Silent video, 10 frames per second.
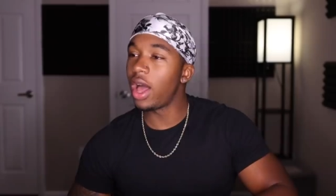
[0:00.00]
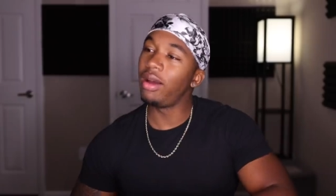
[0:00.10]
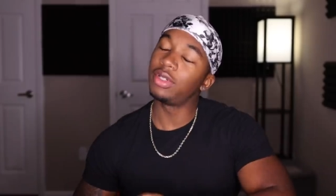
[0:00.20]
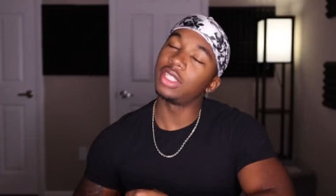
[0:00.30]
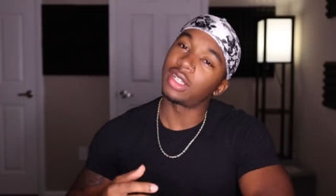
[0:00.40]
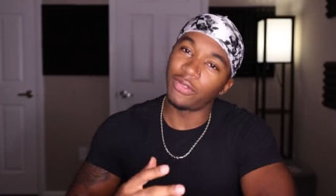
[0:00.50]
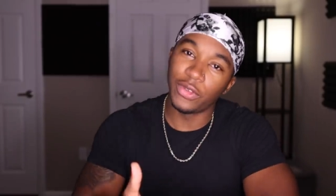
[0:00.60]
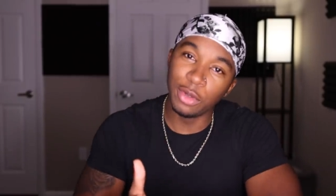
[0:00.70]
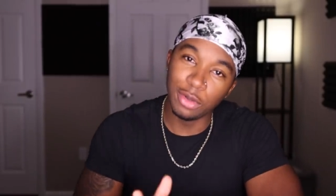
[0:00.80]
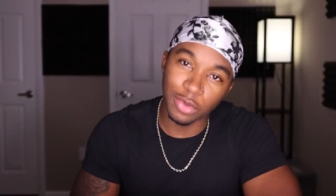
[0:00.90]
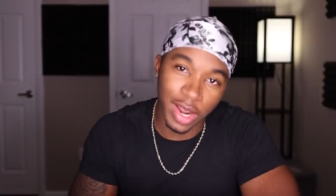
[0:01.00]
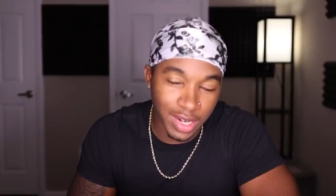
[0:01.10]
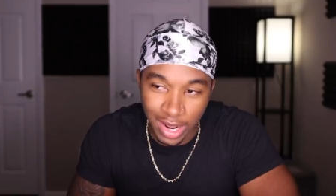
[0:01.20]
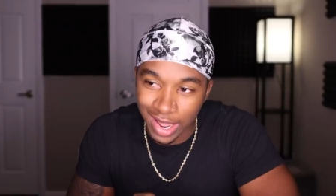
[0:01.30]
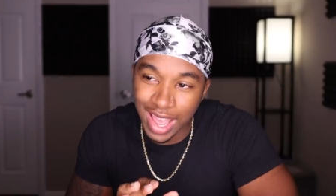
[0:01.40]
I'm just confused
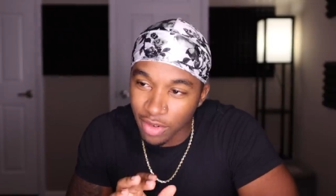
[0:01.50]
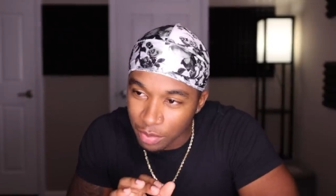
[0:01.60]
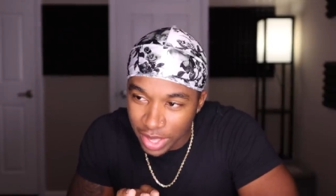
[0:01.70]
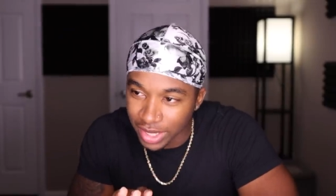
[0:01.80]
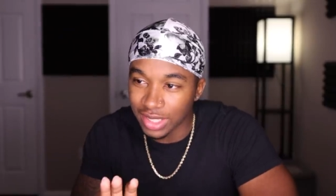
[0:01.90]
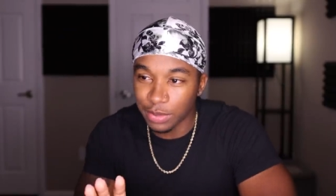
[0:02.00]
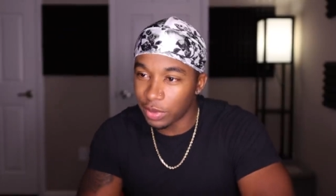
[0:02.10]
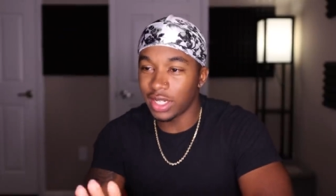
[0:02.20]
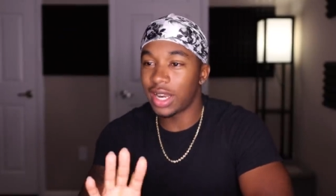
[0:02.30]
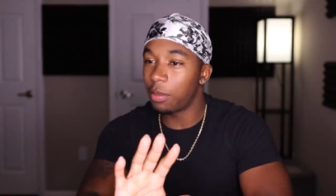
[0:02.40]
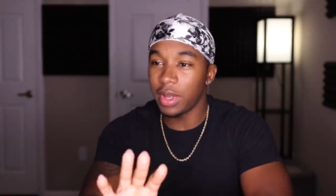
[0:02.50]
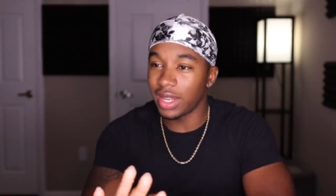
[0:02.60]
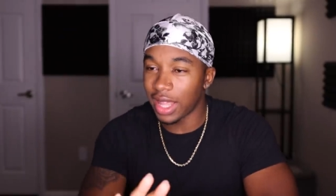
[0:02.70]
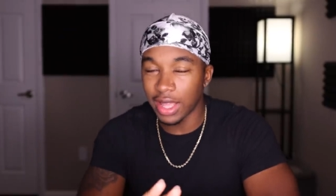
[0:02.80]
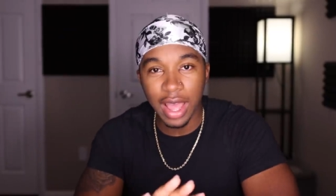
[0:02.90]
right now. I haven't met, it's been, I
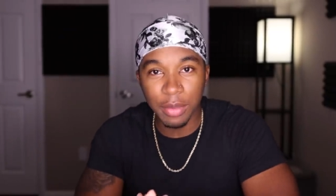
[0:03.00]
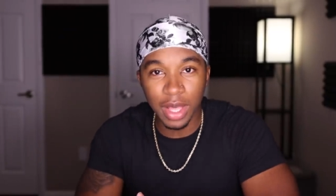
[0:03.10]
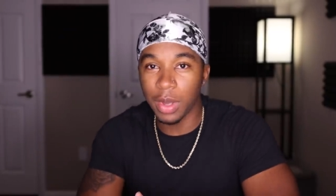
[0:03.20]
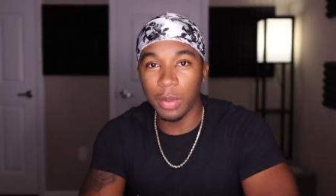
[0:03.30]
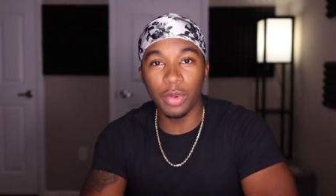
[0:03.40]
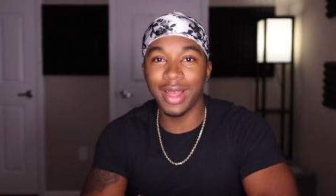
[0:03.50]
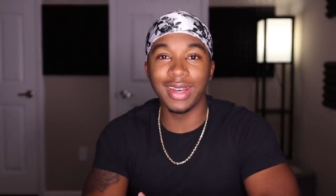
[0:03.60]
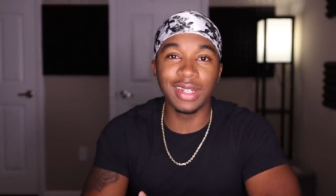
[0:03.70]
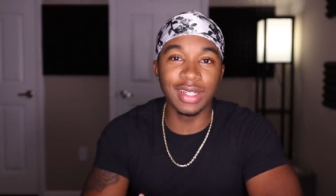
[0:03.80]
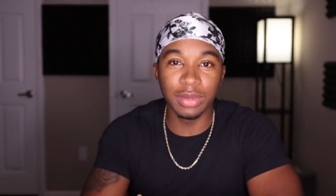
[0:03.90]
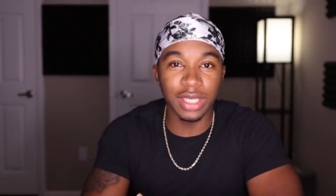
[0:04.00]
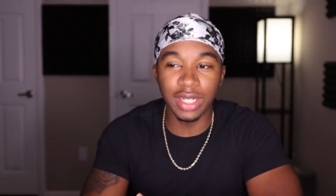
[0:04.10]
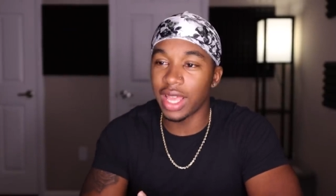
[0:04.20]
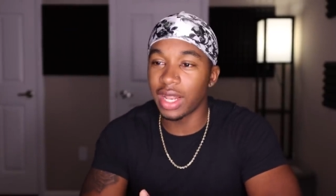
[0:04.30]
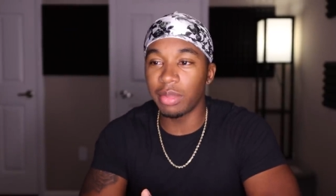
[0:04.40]
met like how many people and none of them
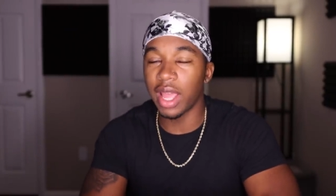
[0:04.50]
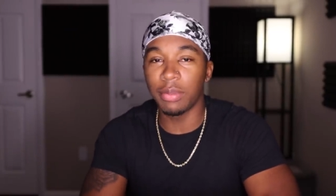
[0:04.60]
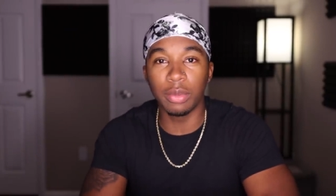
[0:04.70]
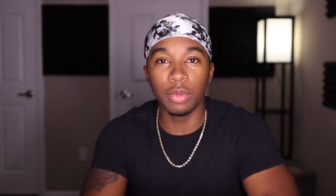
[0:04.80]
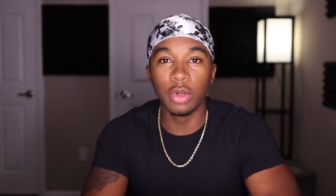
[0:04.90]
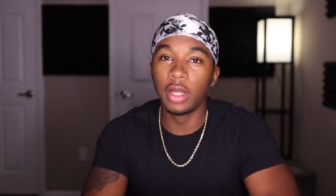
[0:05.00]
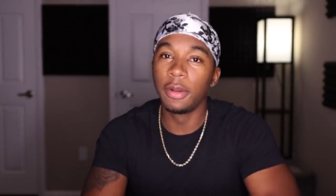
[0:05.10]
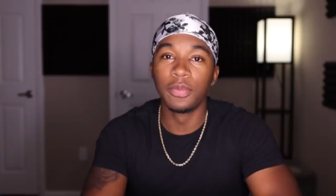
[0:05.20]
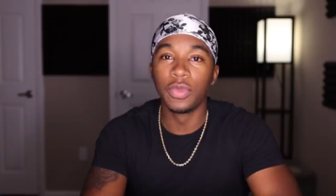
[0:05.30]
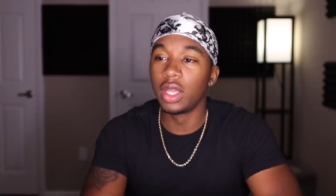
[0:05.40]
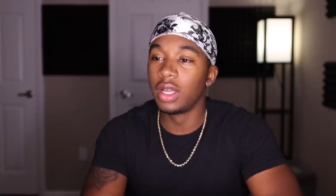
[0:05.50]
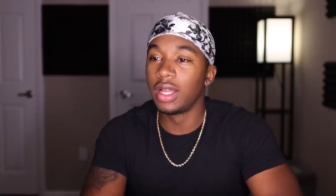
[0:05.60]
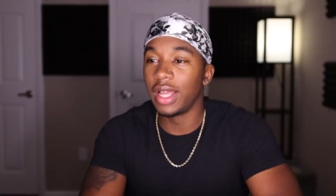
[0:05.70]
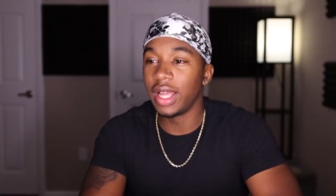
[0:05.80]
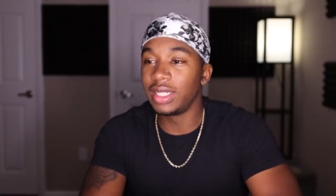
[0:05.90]
said they hated black people.
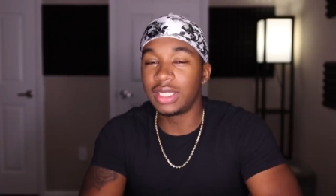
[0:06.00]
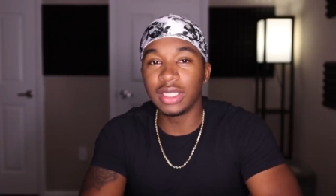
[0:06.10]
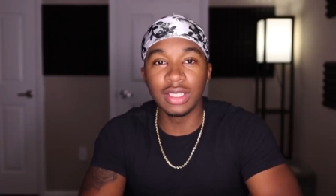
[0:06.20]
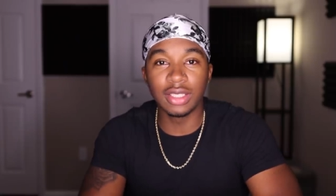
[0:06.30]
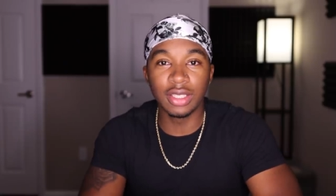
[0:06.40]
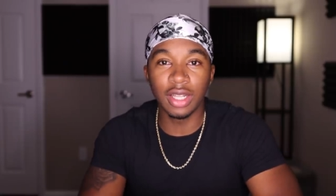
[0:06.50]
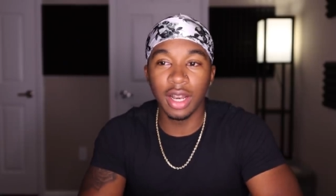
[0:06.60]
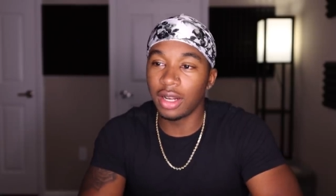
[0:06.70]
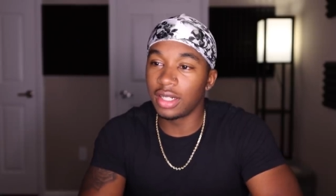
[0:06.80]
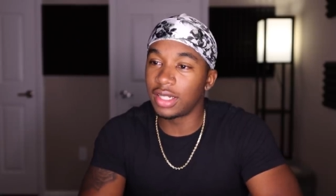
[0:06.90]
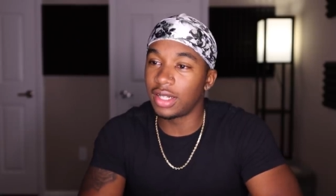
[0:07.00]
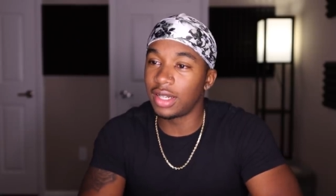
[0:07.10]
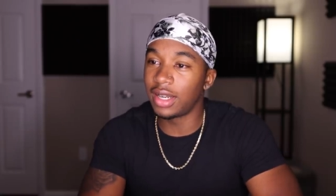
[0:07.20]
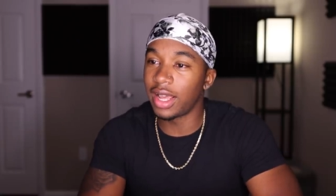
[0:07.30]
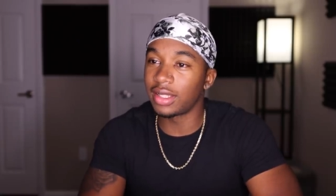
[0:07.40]
It's just,
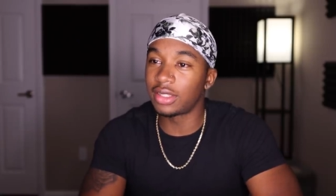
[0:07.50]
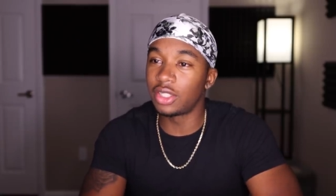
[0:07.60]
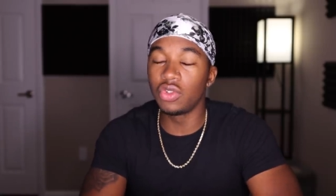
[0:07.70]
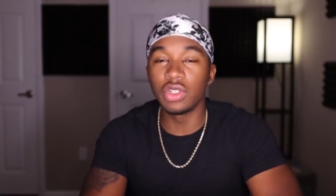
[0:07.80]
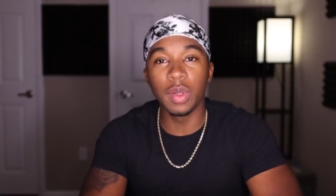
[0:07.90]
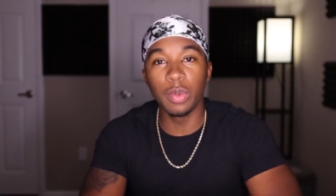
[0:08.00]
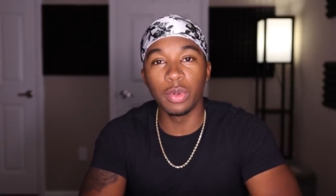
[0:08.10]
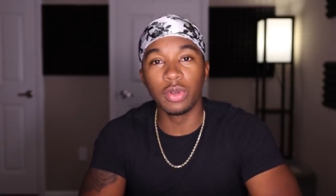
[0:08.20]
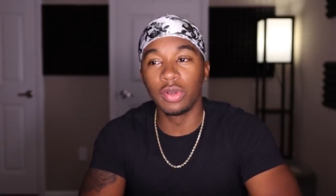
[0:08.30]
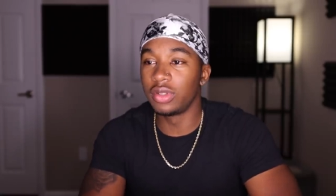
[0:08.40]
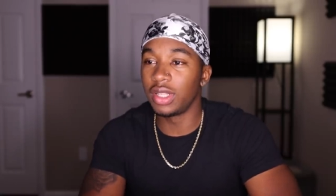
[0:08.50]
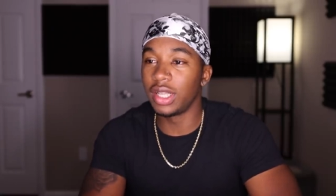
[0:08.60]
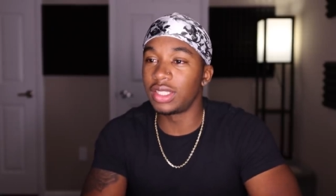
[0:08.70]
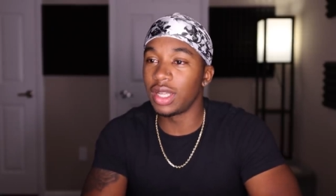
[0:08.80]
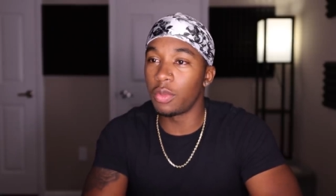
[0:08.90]
like, Jewish people.
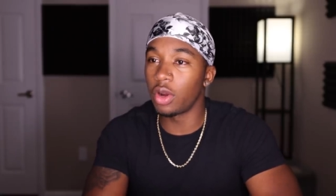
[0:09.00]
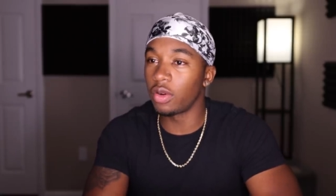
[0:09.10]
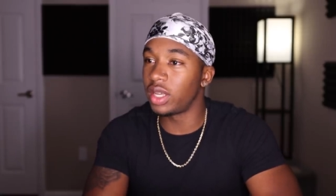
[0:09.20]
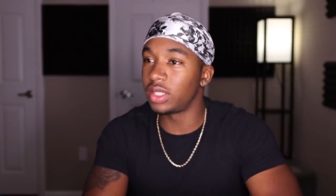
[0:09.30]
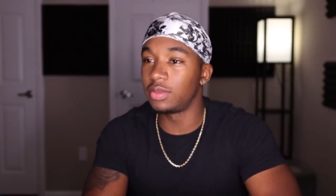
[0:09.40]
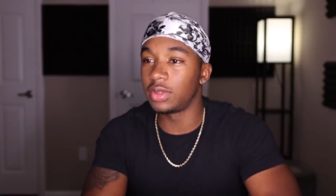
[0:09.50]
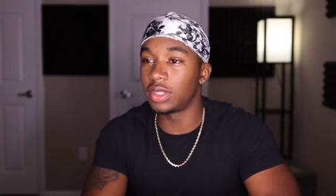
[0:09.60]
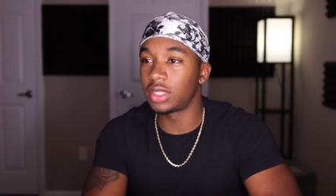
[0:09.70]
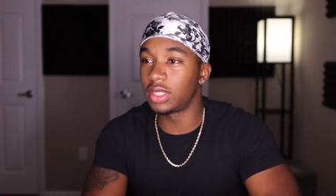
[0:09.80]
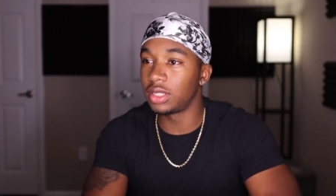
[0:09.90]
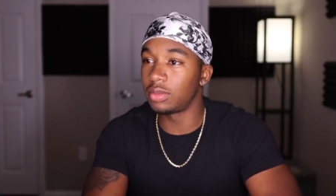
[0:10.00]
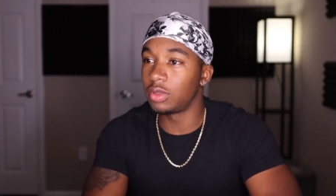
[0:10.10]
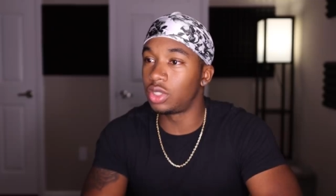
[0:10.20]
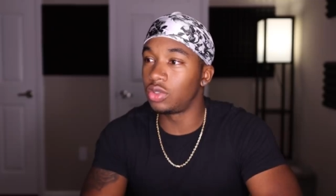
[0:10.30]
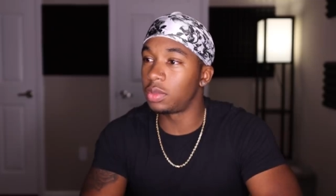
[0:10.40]
Is there more racism
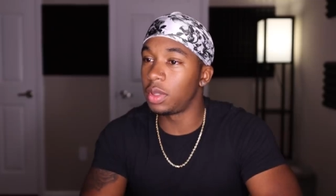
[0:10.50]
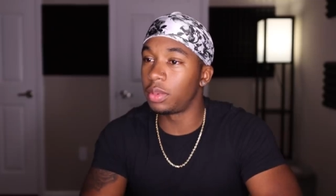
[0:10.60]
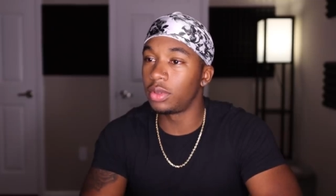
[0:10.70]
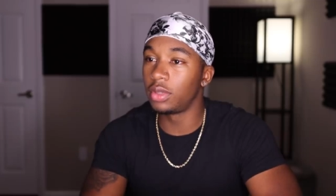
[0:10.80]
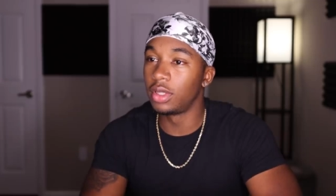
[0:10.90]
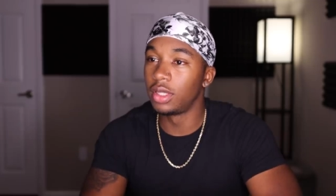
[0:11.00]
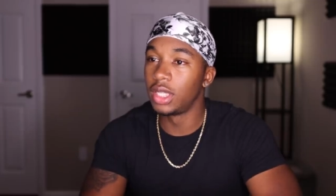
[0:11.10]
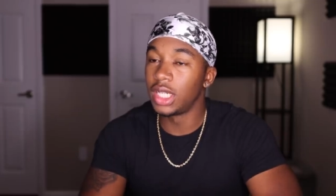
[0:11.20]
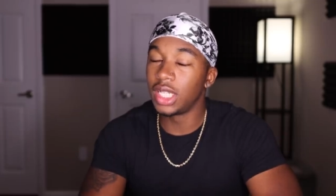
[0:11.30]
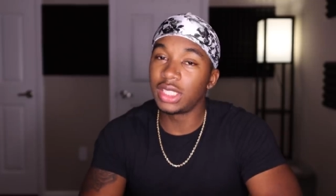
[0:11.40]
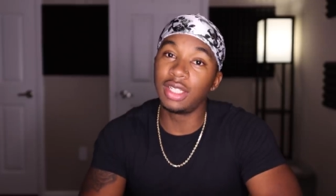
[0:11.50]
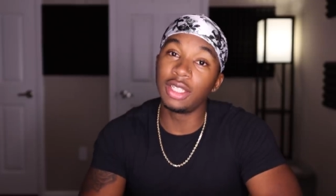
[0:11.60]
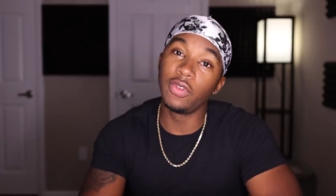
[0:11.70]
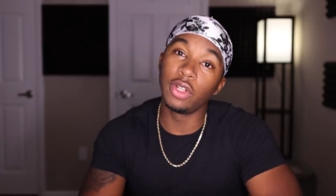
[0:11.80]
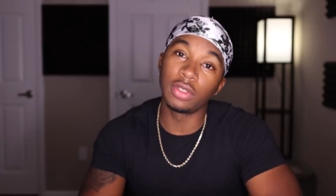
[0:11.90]
than Jewish people? This
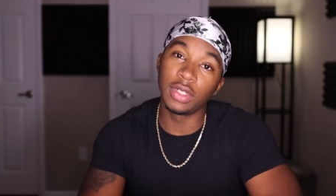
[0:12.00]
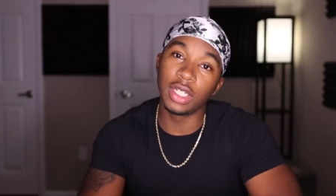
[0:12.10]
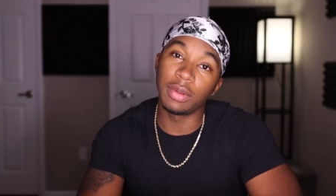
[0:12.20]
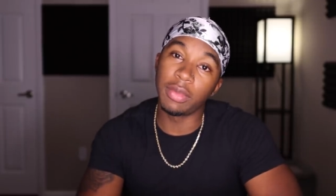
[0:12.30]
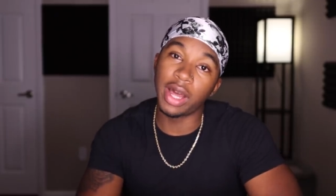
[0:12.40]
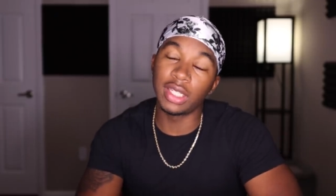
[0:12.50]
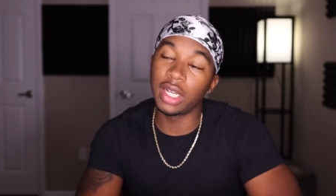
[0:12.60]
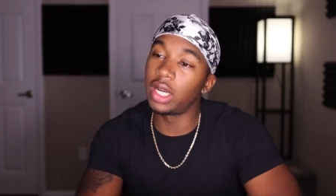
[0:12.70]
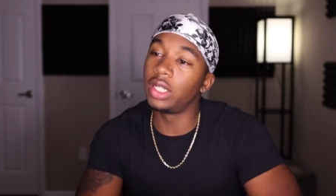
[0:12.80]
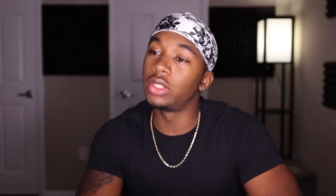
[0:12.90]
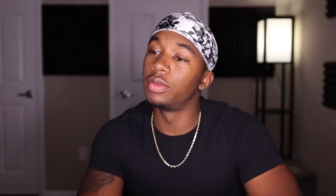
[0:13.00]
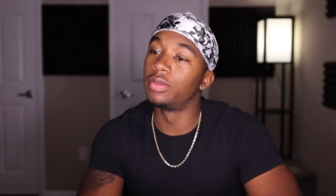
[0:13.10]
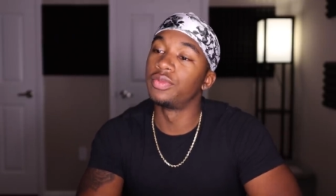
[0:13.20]
this video's gonna get demonetized.